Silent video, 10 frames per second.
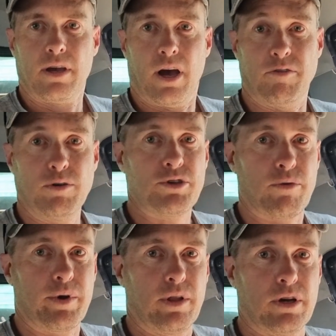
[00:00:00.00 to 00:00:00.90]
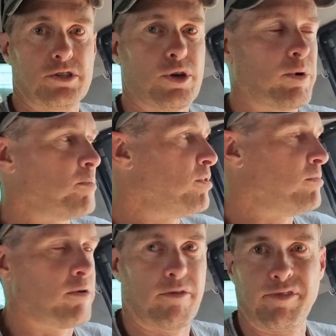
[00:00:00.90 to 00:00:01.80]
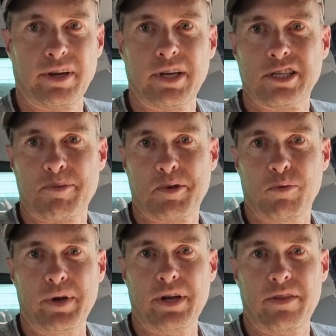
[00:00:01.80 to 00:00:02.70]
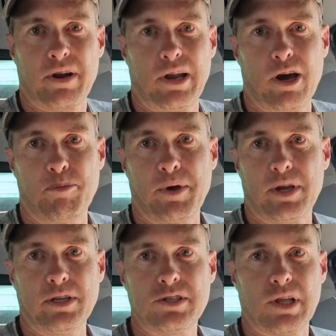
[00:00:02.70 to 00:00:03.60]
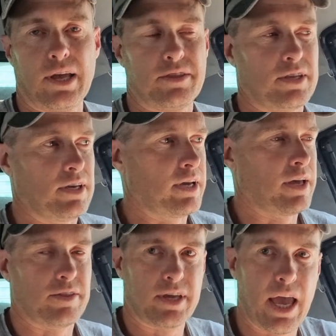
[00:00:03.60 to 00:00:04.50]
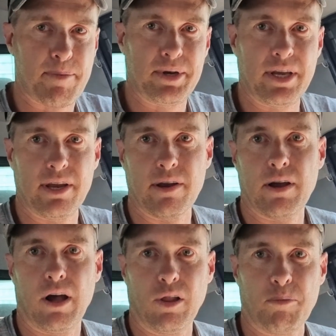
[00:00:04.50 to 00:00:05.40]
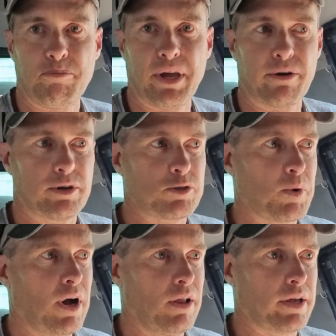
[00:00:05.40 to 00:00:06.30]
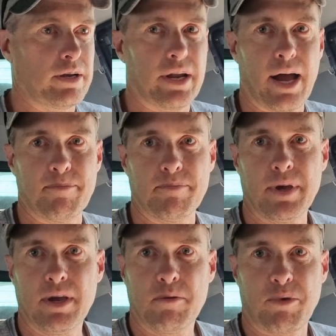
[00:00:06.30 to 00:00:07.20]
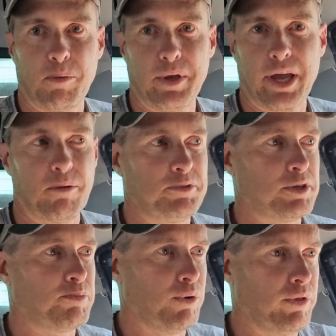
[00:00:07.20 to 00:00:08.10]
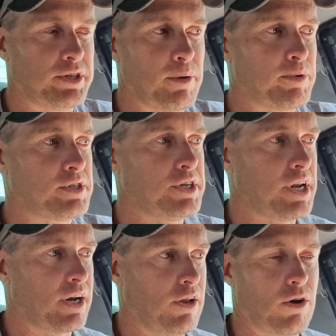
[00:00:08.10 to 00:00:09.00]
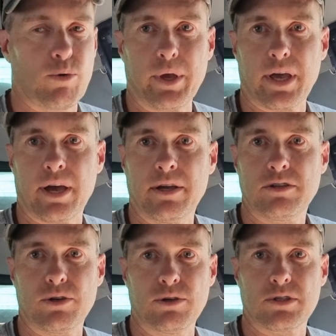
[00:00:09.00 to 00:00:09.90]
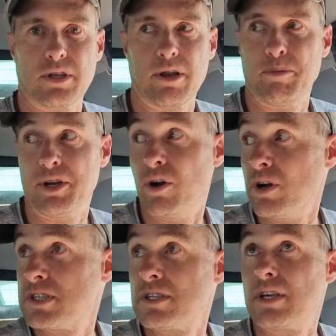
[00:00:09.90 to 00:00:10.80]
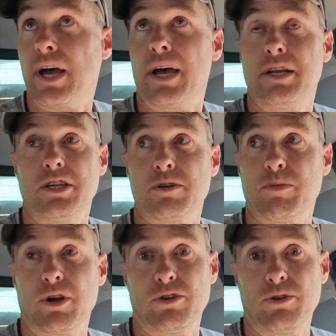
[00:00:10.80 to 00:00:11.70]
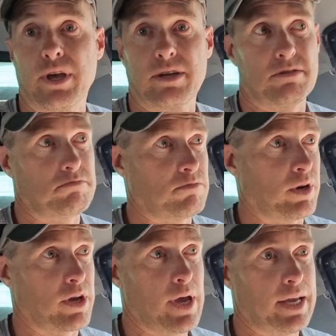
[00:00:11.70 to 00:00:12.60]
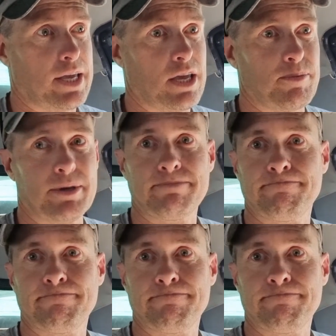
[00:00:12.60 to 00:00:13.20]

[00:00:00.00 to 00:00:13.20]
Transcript: I've also realised too, when I put my Reflectix up on the window, that'll help insulate the cabin here a lot better as well, and probably help to pull the temperature down a lot quicker too. So that'll be a nice addition when I do that, when I go out camping.